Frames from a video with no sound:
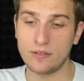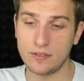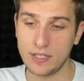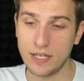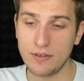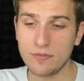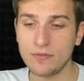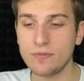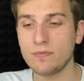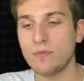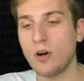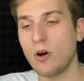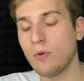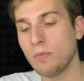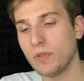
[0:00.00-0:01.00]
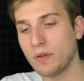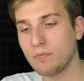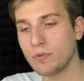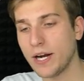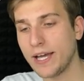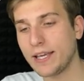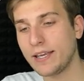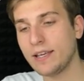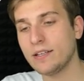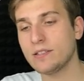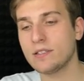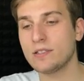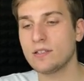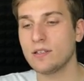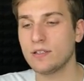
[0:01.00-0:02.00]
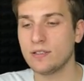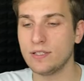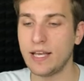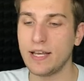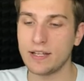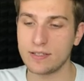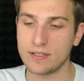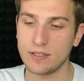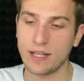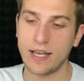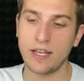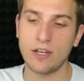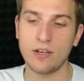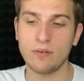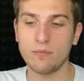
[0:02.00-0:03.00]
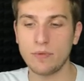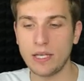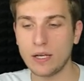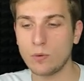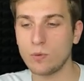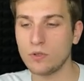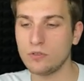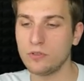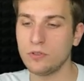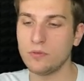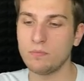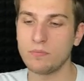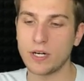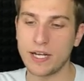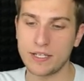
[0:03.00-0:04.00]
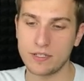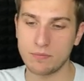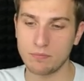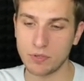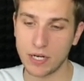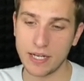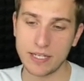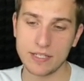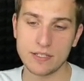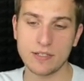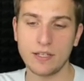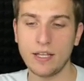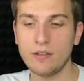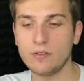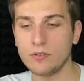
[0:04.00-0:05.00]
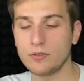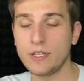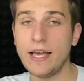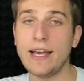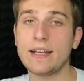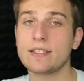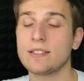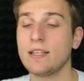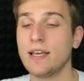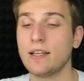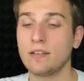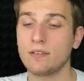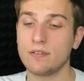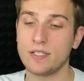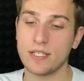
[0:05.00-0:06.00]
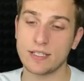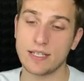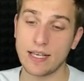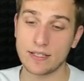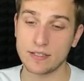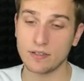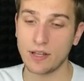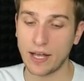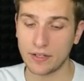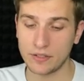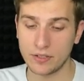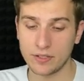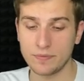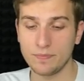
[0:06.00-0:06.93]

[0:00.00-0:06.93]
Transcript: Div, open the brackets, data selenium equal to price in price, inner text, and CSS selector.